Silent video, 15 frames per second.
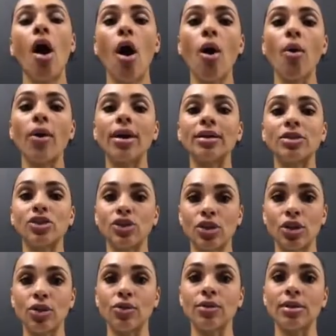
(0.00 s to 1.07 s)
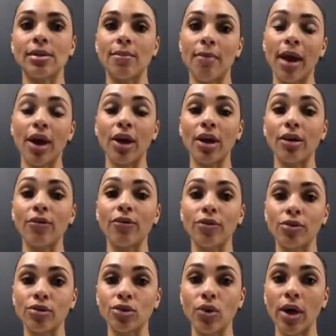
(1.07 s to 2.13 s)
always choose to make good
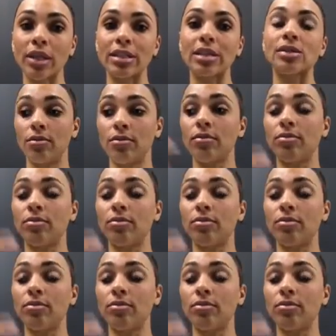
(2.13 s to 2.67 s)
food choices.